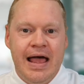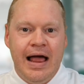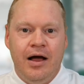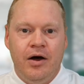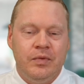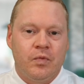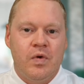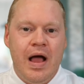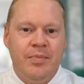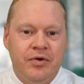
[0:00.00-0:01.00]
how
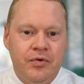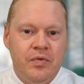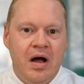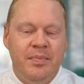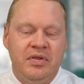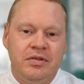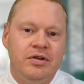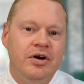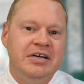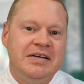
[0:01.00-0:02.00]
Robert grew up,
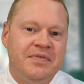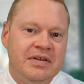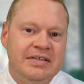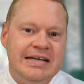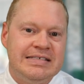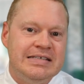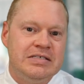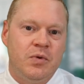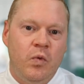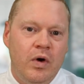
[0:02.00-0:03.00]
learned different
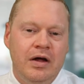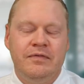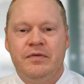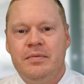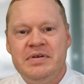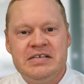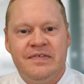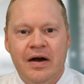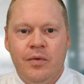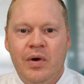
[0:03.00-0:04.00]
lessons, one from his
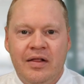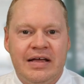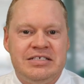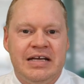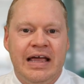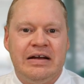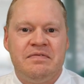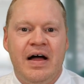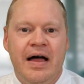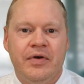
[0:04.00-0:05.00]
very well educated
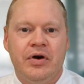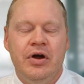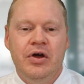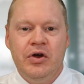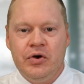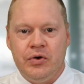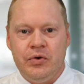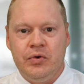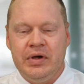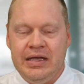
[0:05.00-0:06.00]
father,
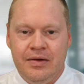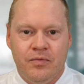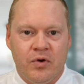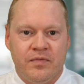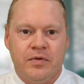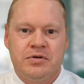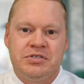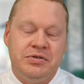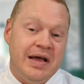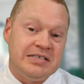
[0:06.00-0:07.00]
who he refers
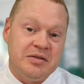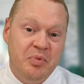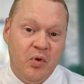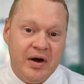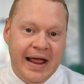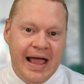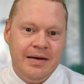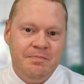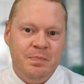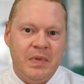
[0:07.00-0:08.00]
to as the poor
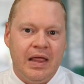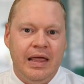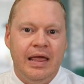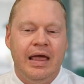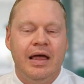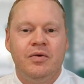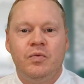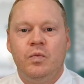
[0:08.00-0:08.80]
dad, and